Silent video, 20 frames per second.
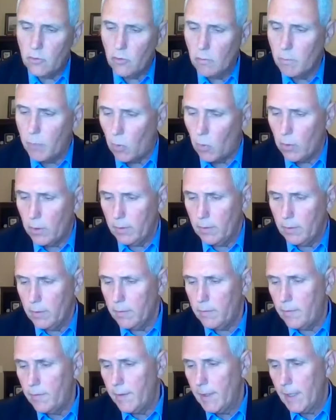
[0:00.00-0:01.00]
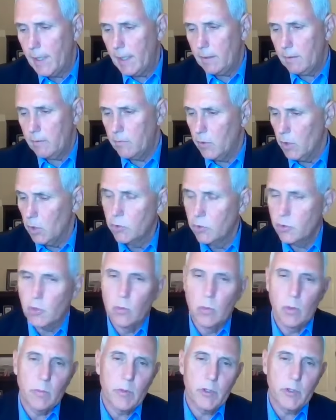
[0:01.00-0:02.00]
it's important that those
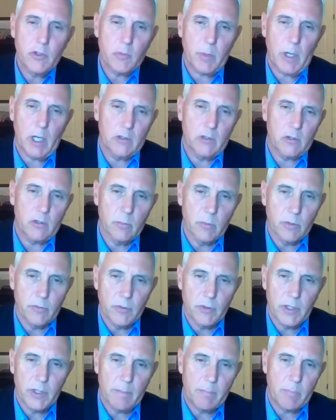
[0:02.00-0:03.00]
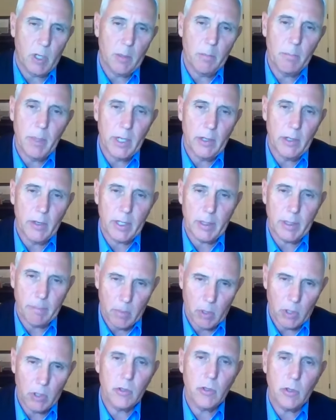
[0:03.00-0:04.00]
who are responsible for that barbaric
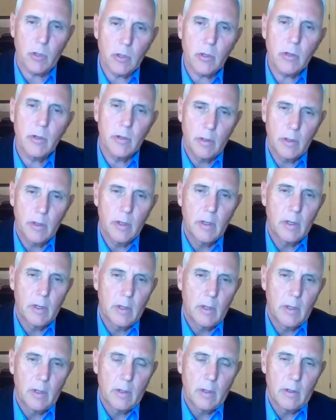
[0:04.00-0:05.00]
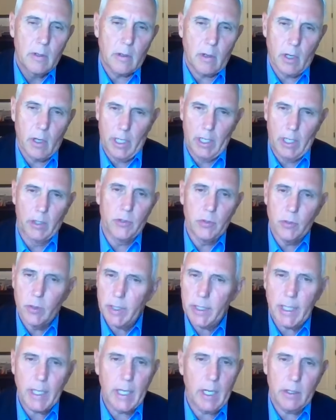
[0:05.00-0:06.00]
murder are held
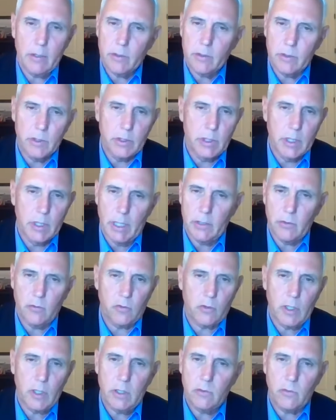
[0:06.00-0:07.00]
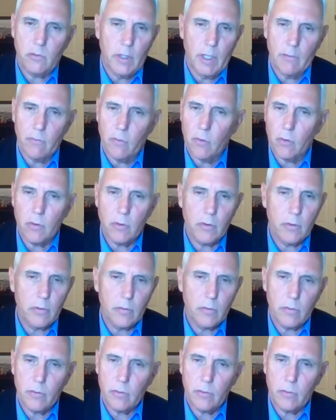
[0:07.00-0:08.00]
to account. The United States never
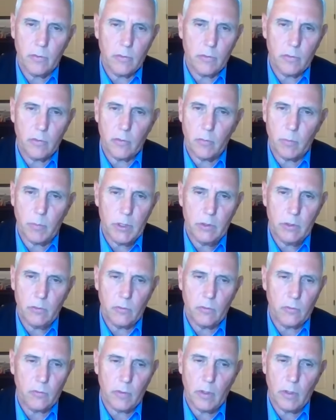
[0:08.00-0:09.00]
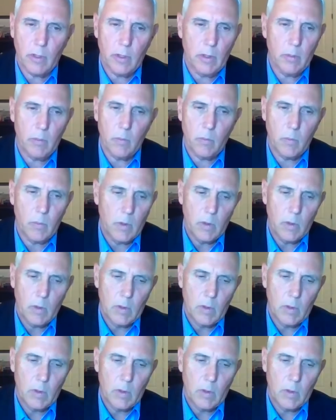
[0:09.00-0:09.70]
speaks um,